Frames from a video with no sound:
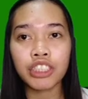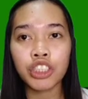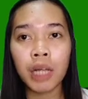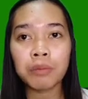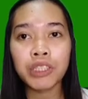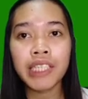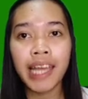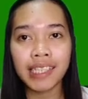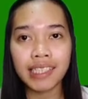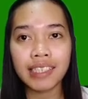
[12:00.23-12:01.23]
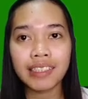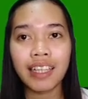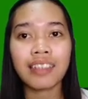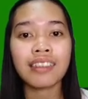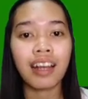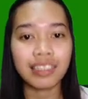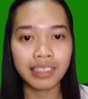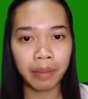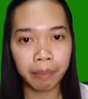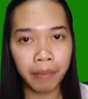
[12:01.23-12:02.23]
or chapter headings and
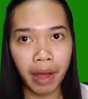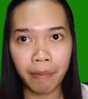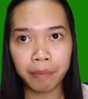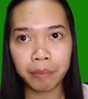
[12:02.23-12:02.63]
concept map.